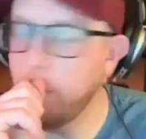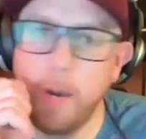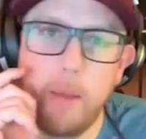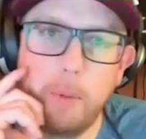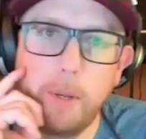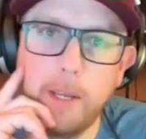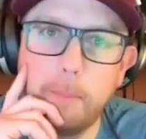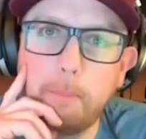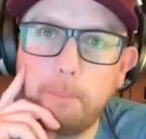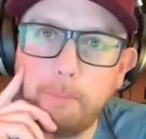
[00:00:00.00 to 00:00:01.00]
wrap it
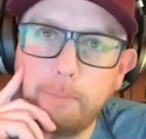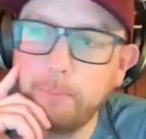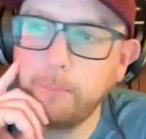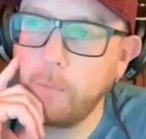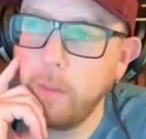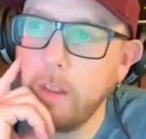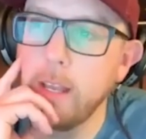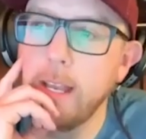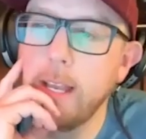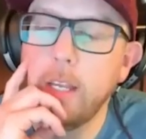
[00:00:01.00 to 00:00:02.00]
up. Cool.
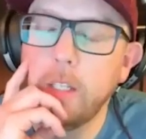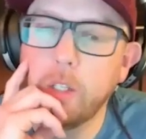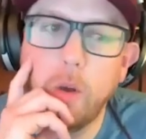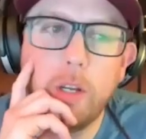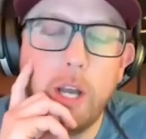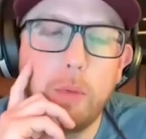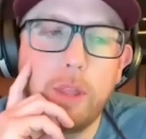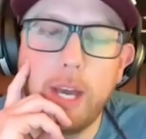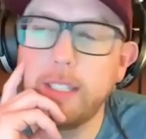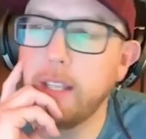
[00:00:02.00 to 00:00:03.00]
So a couple
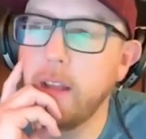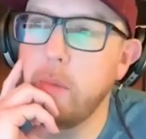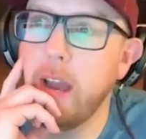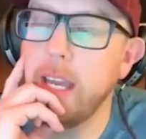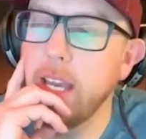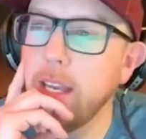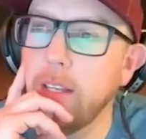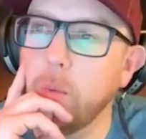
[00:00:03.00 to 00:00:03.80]
thoughts on my end,